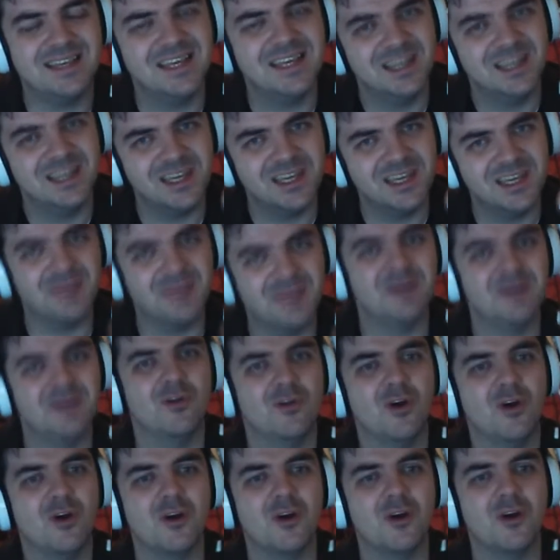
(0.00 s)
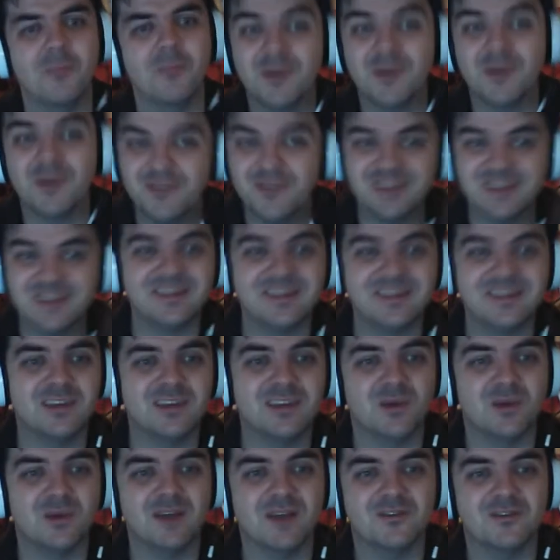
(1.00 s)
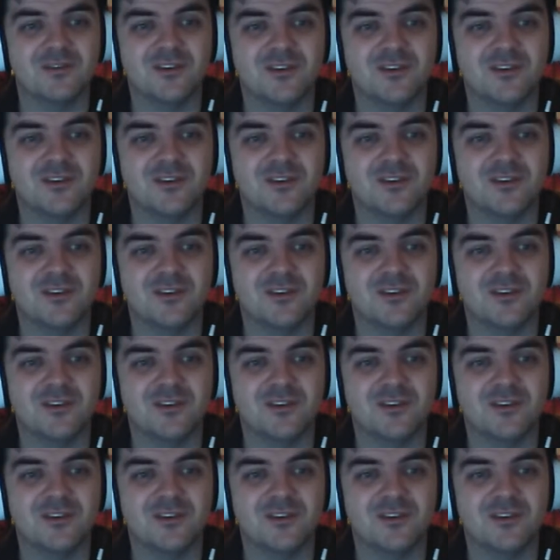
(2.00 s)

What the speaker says: you'd have been wrong. But if you'd have said 12 and 2,